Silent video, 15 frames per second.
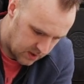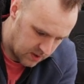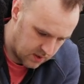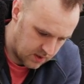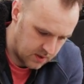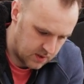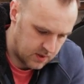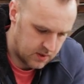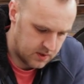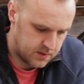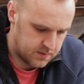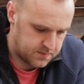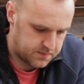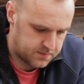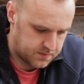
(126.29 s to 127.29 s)

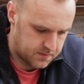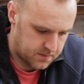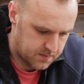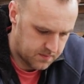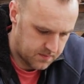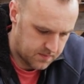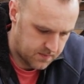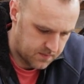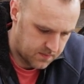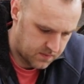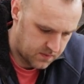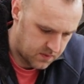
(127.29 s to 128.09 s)
No one is speaking in this clip.